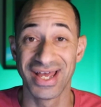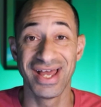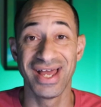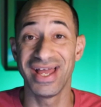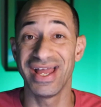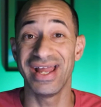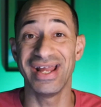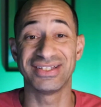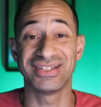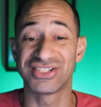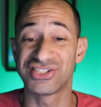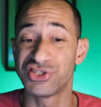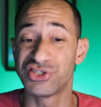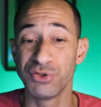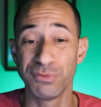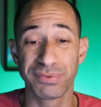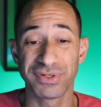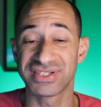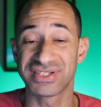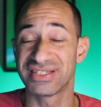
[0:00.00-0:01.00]
It's
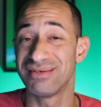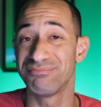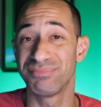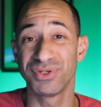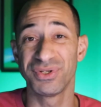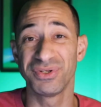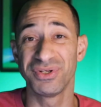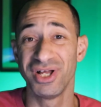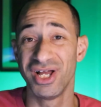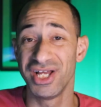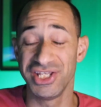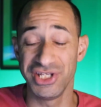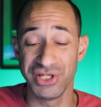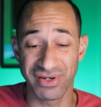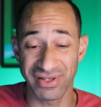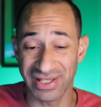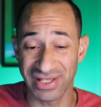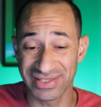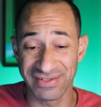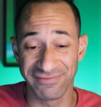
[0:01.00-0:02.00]
super simple. You
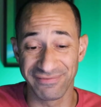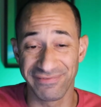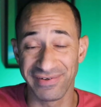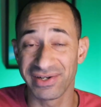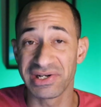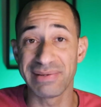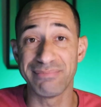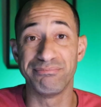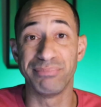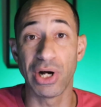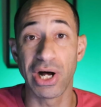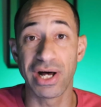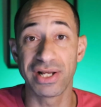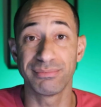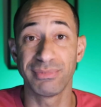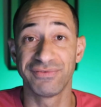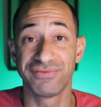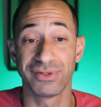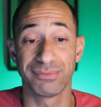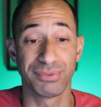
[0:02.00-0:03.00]
at the very bottom of
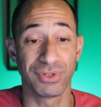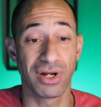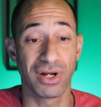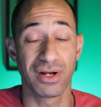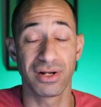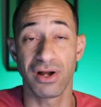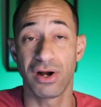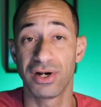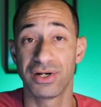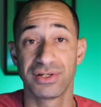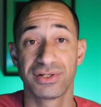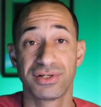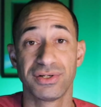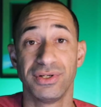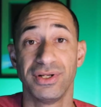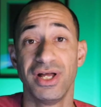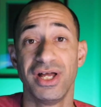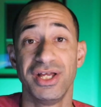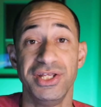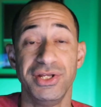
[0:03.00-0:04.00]
your blog article,
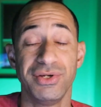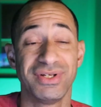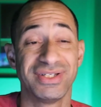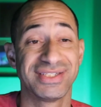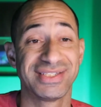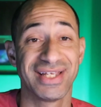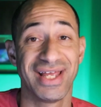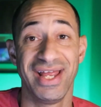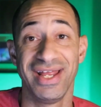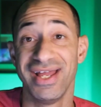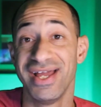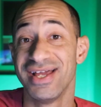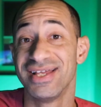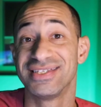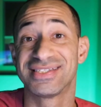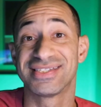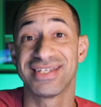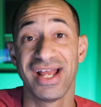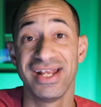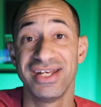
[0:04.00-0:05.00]
you can say
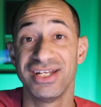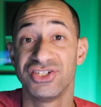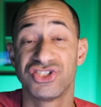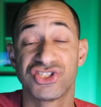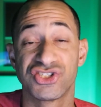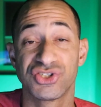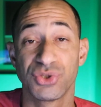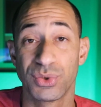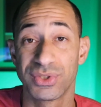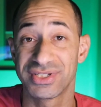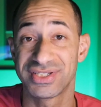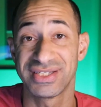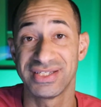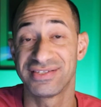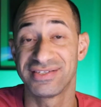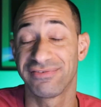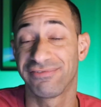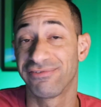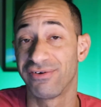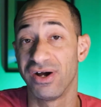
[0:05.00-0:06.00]
cited sources
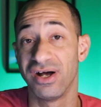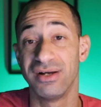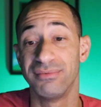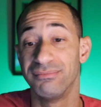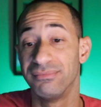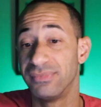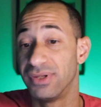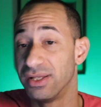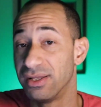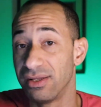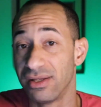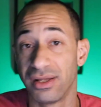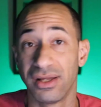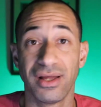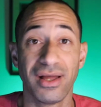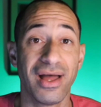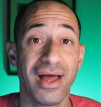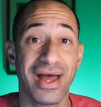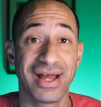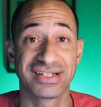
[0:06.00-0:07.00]
from
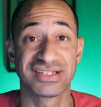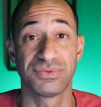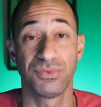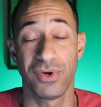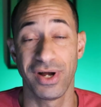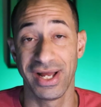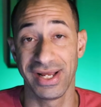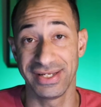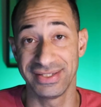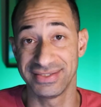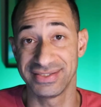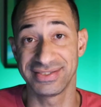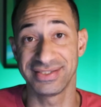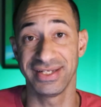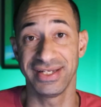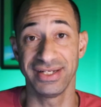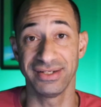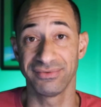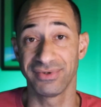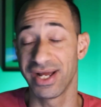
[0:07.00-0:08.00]
X, Y, and Z,
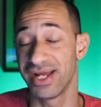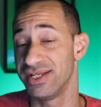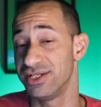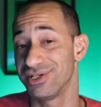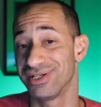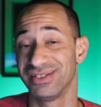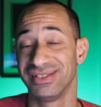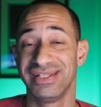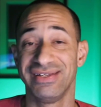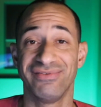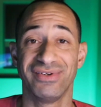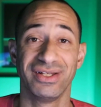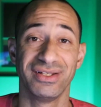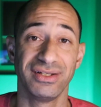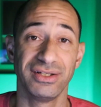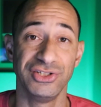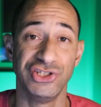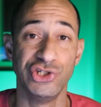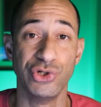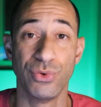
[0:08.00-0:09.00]
right? You can leave a
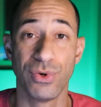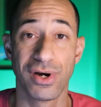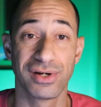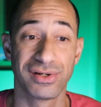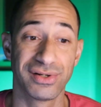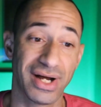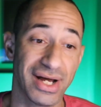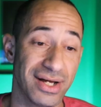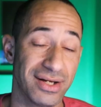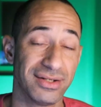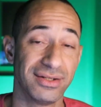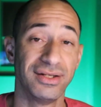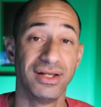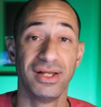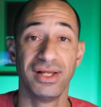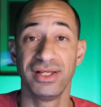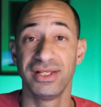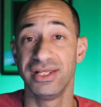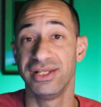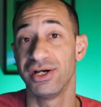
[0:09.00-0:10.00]
URL,
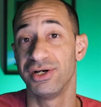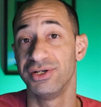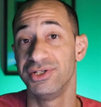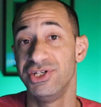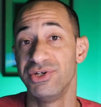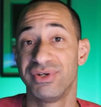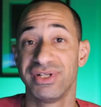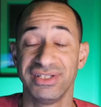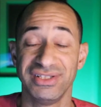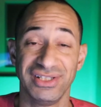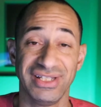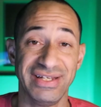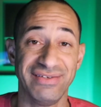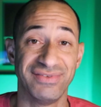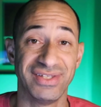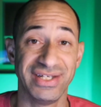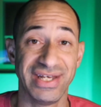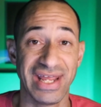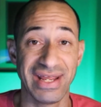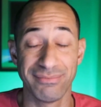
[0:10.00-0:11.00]
you can leave the
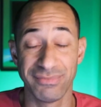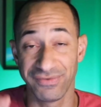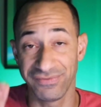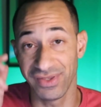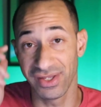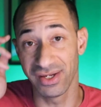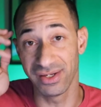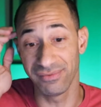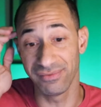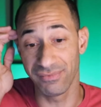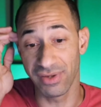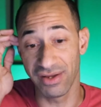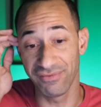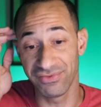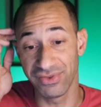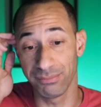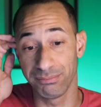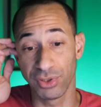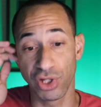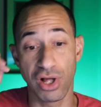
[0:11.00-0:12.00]
name of the
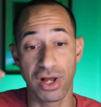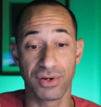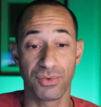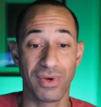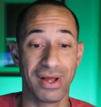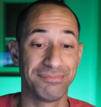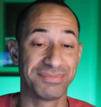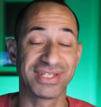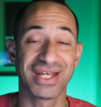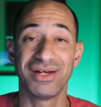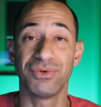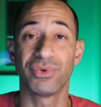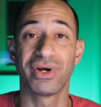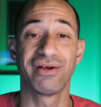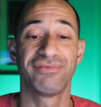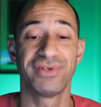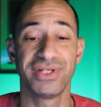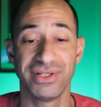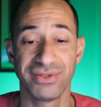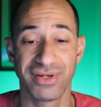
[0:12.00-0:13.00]
blog website, wherever
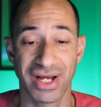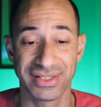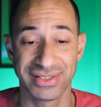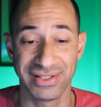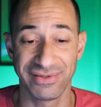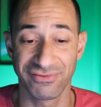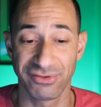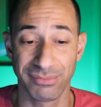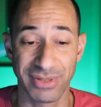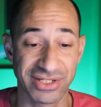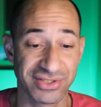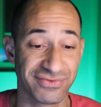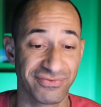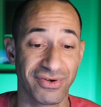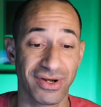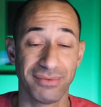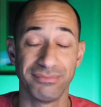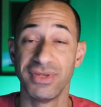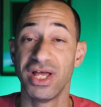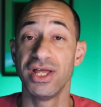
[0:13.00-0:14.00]
you got the information
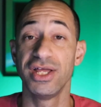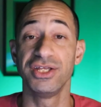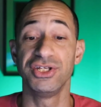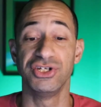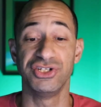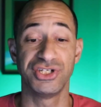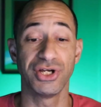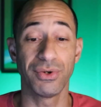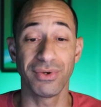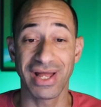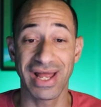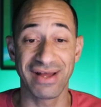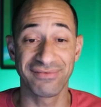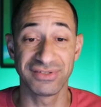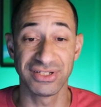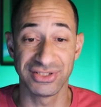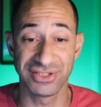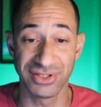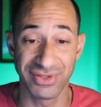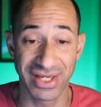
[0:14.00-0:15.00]
from. You don't have to
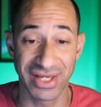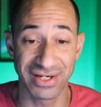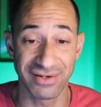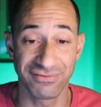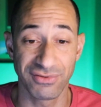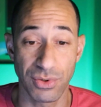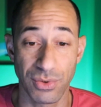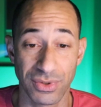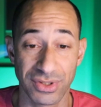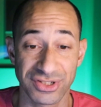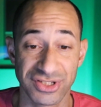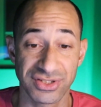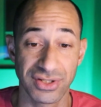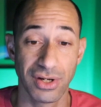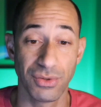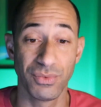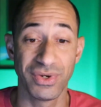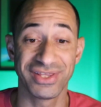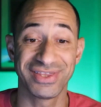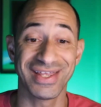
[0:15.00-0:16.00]
do that, of course,
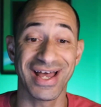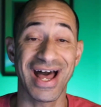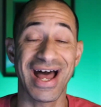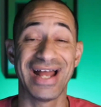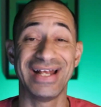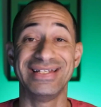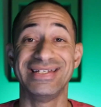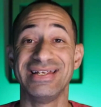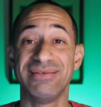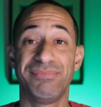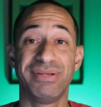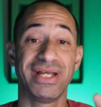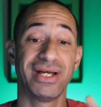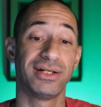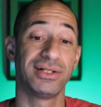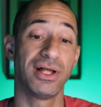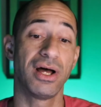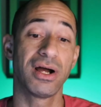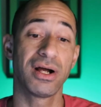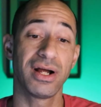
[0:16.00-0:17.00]
with the
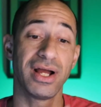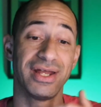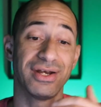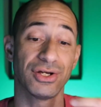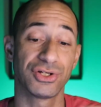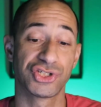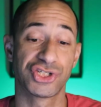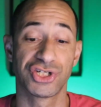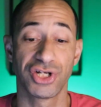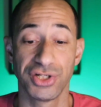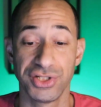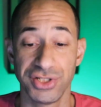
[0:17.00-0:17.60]
IDPLR, and I'll show you